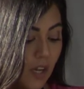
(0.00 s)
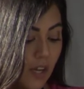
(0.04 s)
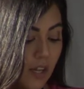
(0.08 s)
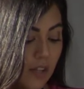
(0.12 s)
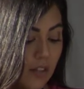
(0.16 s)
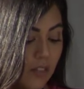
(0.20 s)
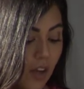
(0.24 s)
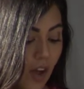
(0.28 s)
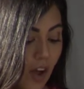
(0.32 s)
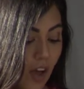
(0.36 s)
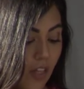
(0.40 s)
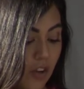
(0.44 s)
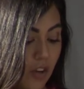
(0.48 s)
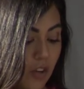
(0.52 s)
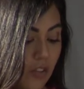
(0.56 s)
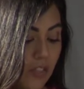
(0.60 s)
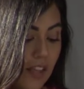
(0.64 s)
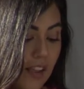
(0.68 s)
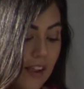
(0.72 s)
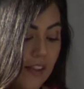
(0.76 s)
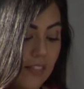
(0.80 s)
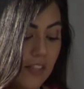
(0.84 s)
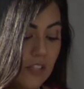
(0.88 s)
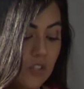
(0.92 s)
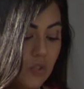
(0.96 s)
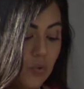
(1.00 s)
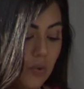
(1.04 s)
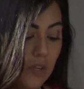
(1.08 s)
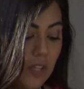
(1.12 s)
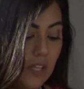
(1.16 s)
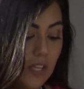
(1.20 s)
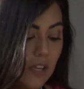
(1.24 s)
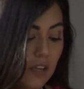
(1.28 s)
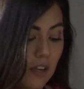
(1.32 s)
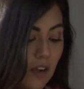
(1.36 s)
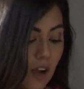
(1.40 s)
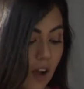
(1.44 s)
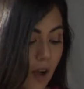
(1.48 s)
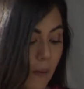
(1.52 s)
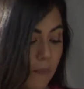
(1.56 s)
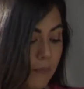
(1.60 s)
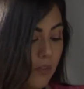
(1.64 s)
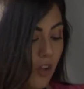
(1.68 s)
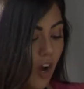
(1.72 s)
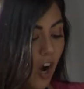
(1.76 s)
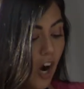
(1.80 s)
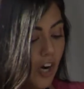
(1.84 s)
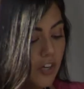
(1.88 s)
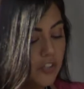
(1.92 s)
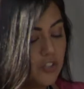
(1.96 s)
The other thing that's really
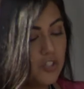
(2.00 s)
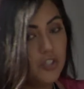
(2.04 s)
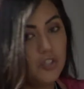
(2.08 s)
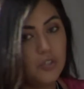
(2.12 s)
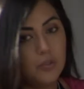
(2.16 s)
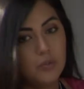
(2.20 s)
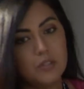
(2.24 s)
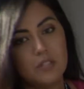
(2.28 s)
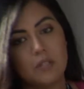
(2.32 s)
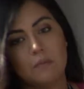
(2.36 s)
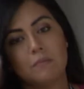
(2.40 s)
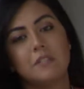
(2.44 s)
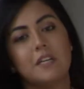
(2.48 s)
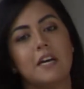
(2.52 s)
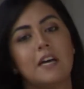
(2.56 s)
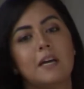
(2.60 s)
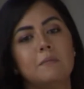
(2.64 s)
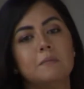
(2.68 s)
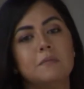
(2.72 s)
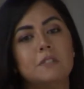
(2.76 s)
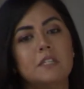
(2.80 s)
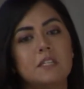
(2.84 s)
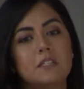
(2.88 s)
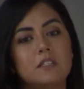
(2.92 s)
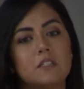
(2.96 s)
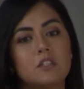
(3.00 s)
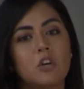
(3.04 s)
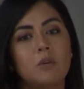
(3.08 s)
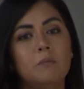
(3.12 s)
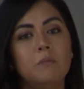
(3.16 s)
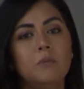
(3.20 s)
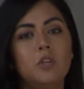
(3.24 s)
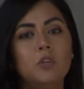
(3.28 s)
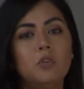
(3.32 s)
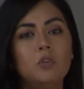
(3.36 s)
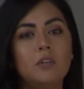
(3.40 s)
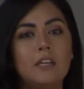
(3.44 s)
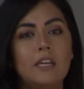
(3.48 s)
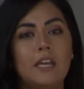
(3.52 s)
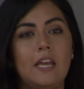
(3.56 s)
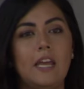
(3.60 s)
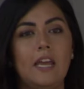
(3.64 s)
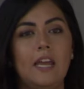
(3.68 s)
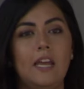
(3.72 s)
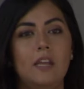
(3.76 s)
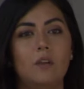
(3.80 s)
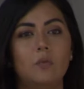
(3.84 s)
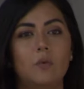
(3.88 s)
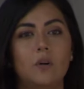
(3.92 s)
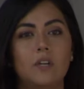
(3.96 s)
hard to do sometimes is
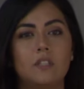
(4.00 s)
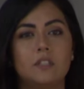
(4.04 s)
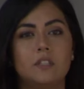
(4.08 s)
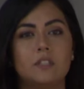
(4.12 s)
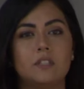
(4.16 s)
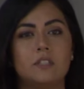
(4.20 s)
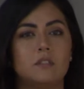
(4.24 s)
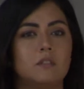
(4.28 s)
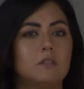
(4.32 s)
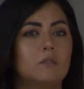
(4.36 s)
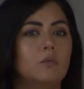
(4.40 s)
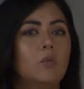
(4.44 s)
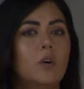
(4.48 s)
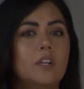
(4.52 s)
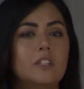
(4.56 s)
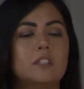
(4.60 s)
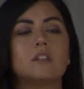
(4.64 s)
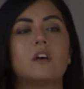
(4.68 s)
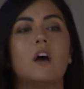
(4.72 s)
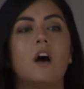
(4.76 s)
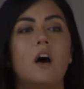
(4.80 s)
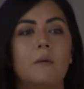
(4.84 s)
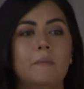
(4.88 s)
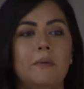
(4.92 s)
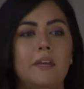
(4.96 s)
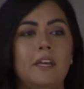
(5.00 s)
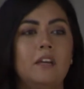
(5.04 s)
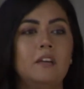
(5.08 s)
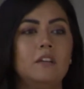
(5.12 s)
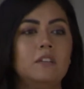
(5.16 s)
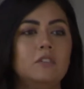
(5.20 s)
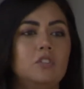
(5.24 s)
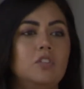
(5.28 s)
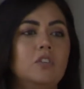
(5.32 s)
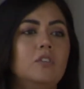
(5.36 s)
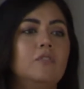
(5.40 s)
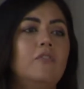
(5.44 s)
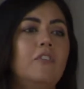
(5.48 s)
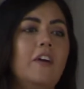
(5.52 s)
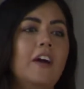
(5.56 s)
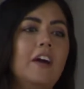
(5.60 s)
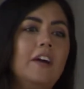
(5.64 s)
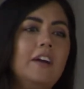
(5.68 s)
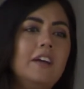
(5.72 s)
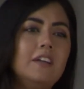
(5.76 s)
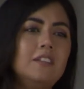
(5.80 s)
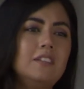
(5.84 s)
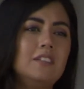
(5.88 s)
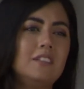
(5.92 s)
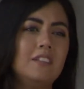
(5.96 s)
communicate what's coming to
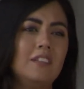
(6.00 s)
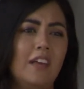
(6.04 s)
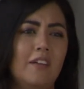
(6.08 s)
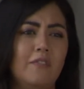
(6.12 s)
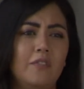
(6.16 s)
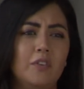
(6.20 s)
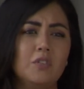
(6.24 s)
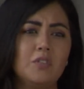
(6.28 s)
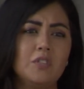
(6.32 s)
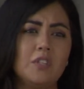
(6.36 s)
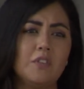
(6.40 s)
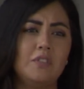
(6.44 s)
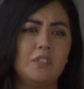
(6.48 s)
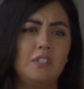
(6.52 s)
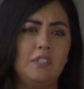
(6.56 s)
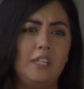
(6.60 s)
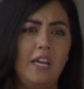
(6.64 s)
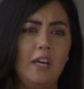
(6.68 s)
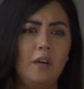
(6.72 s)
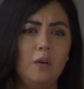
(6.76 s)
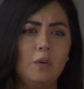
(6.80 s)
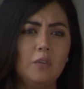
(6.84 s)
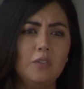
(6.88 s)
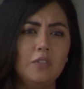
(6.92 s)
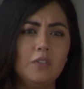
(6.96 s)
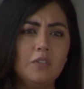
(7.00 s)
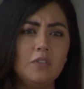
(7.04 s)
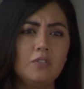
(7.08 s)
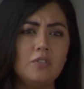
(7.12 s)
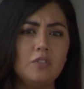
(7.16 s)
various levels of stakeholders.